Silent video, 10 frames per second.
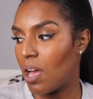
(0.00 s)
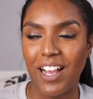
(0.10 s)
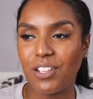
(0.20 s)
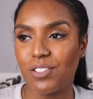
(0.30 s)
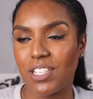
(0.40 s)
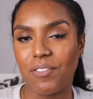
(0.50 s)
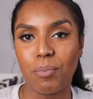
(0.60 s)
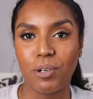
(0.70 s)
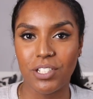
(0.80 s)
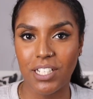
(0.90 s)
I use another
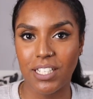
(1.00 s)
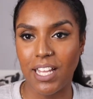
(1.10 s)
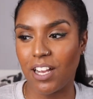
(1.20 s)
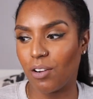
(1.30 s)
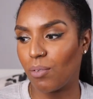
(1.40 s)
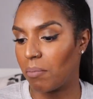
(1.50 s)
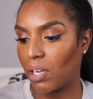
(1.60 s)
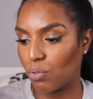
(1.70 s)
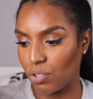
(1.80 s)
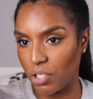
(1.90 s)
product now, but
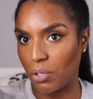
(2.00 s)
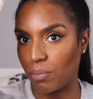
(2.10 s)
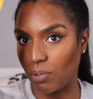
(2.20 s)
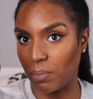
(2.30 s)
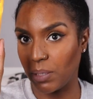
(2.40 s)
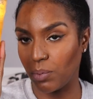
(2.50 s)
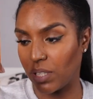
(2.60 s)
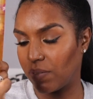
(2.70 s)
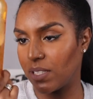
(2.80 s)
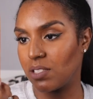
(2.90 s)
I also probably will
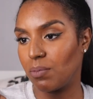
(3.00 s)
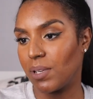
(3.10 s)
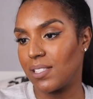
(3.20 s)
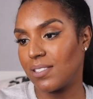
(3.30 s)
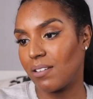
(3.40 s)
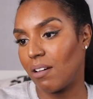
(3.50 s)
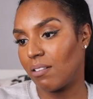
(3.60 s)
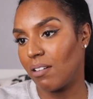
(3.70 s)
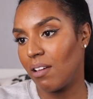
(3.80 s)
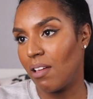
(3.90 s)
give this to my
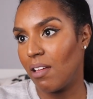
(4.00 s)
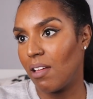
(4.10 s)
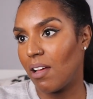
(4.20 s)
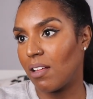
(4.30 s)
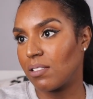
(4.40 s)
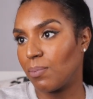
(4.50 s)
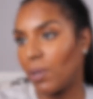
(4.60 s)
son as